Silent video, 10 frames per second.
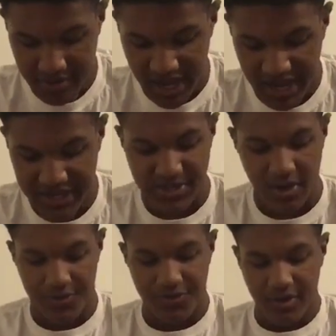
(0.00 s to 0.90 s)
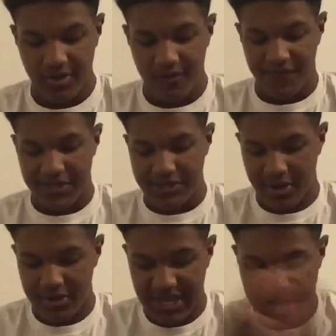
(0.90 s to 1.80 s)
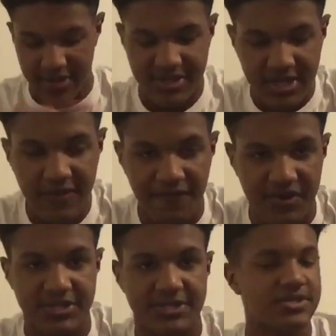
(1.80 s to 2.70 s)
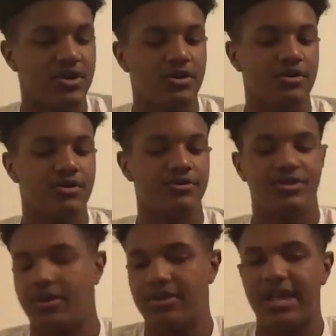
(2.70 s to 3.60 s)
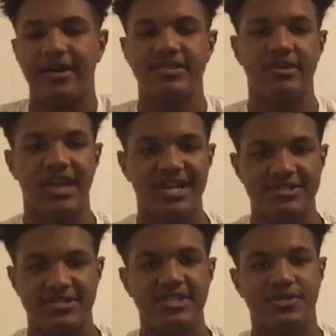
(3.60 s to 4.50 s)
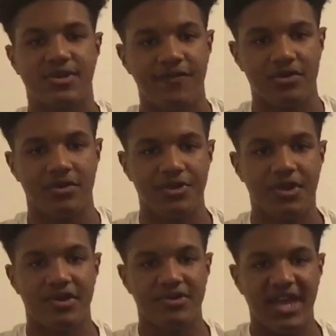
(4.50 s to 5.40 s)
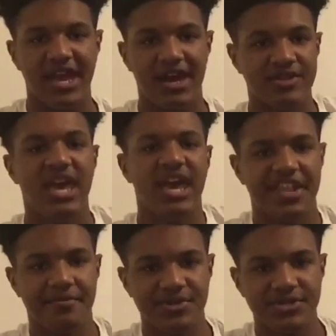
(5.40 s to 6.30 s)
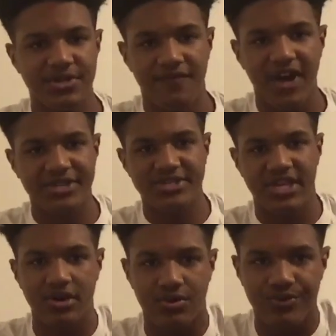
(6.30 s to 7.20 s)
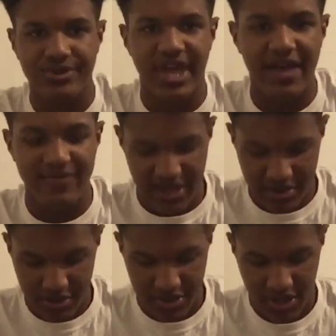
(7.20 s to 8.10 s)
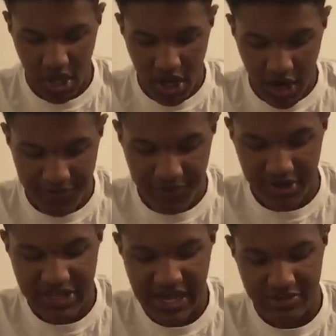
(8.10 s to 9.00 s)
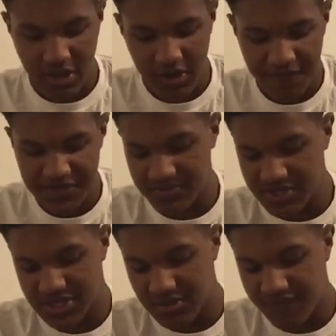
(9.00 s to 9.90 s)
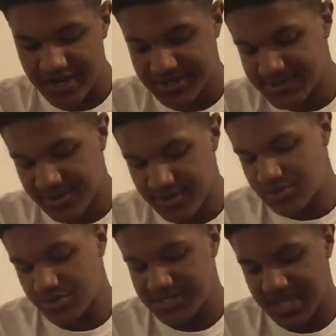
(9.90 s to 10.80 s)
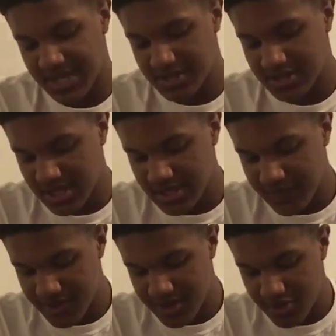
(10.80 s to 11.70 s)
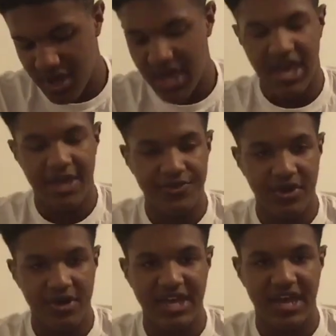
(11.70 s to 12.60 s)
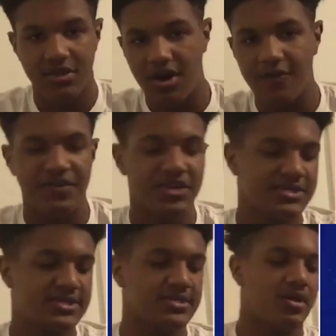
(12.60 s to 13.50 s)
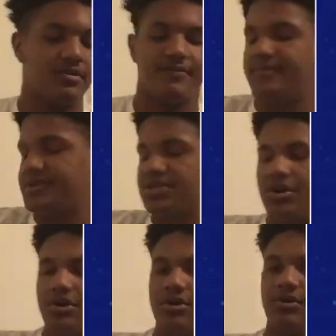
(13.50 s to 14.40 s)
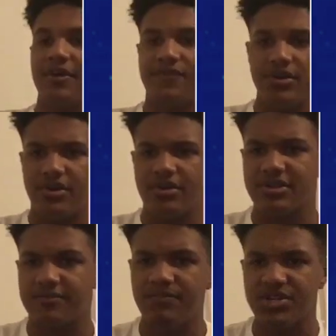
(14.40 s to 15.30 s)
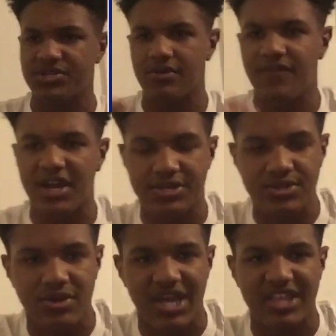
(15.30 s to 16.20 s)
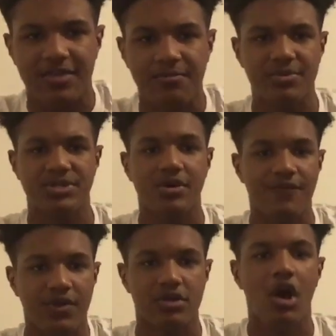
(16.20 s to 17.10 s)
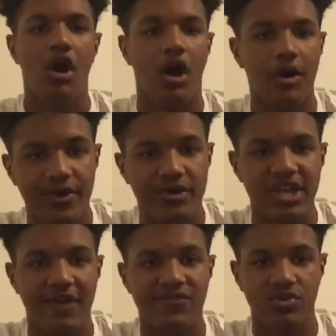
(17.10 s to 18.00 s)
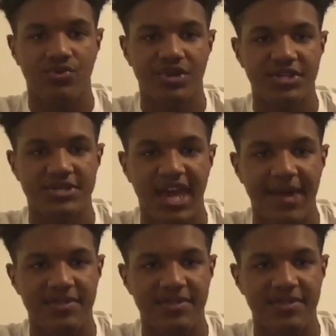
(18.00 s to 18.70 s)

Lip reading: The Lions are 30th in third down defense, so they're allowing a lot of teams to convert on third down. And the Minnesota Vikings, they don't really have that good of a third down offense. The Minnesota Vikings are 22nd in the NFL in third down offense. So if you're the Minnesota Vikings, you're going to have to be able to convert on third down if you want to win this game.